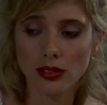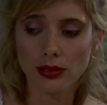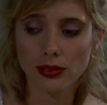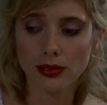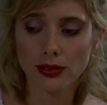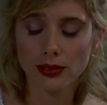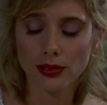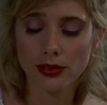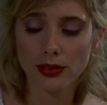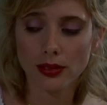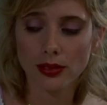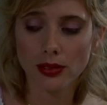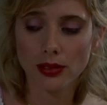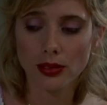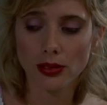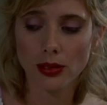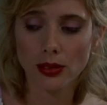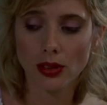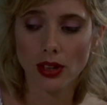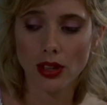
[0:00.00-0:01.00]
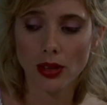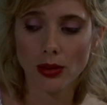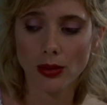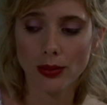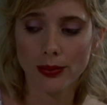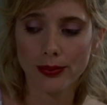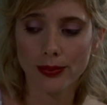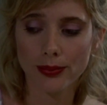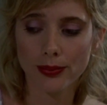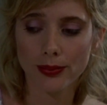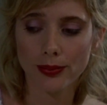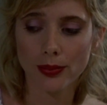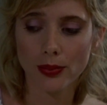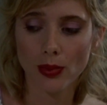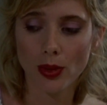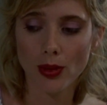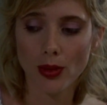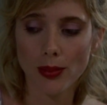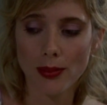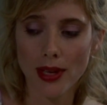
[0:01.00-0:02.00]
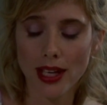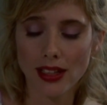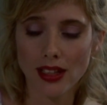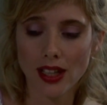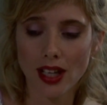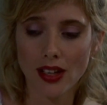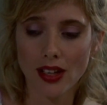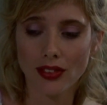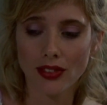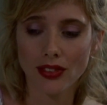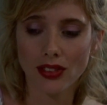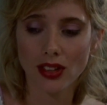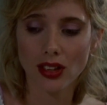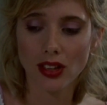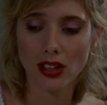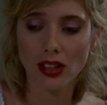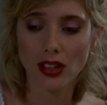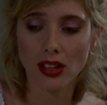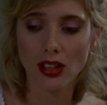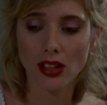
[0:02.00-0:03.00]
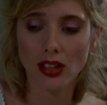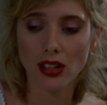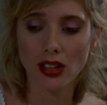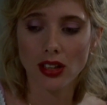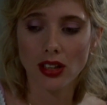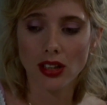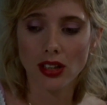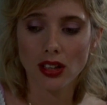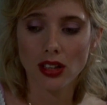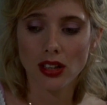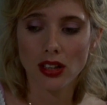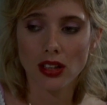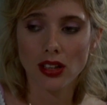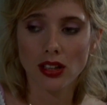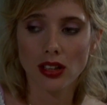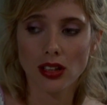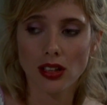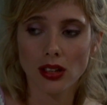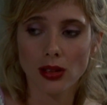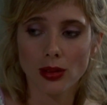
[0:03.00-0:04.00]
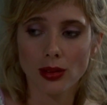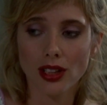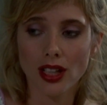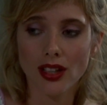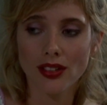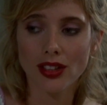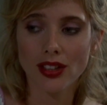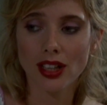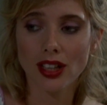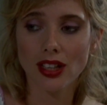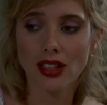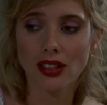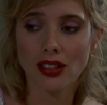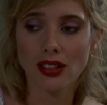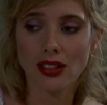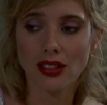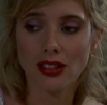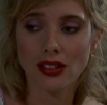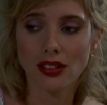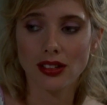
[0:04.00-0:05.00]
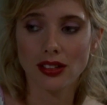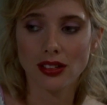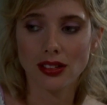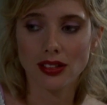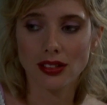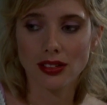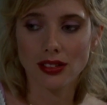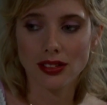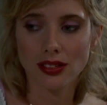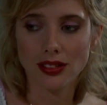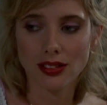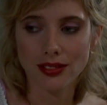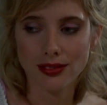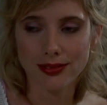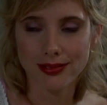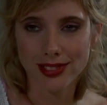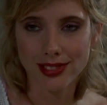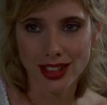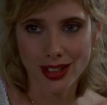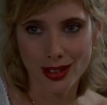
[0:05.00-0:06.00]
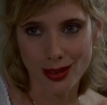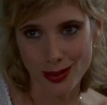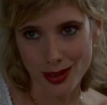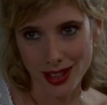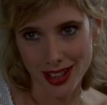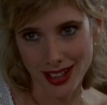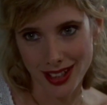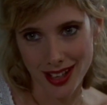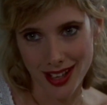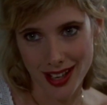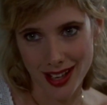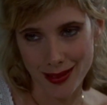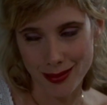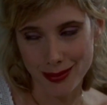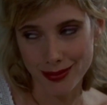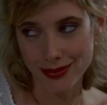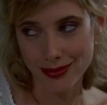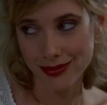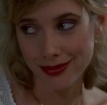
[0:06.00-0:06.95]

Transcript: bar, and said, "I don't think so." "Why?" "Because I left him," she said.